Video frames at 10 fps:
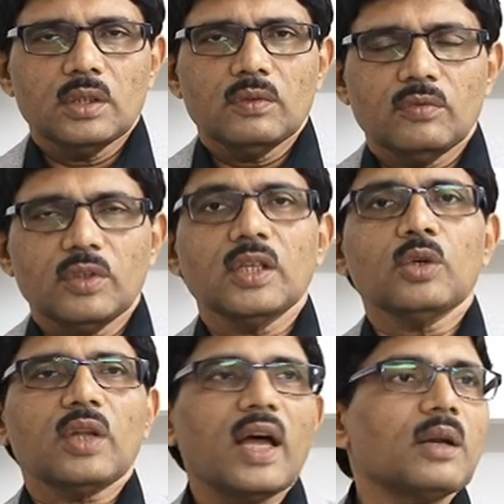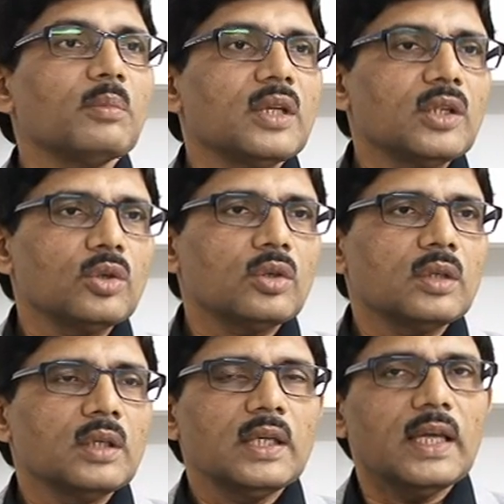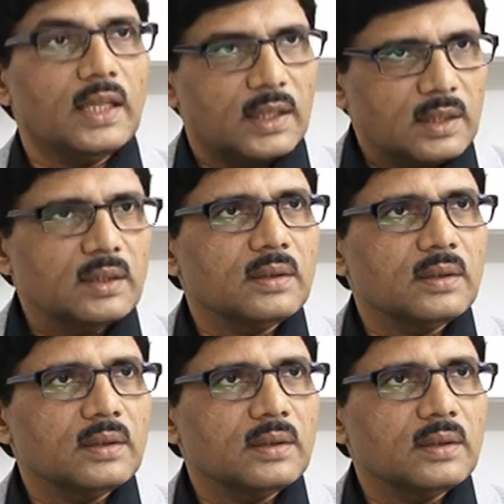without harming your health.